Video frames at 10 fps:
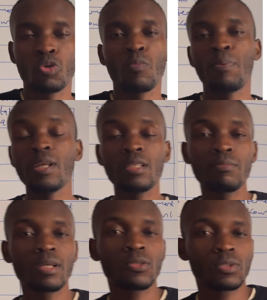so please
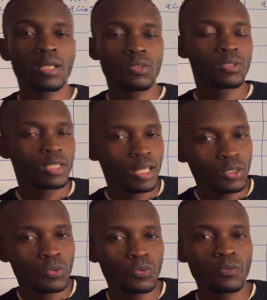make sure that you stay
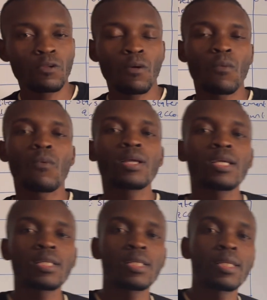tuned watch
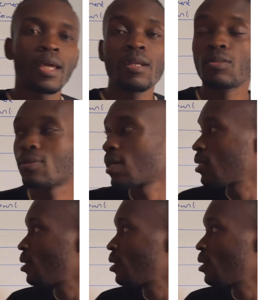until the end so that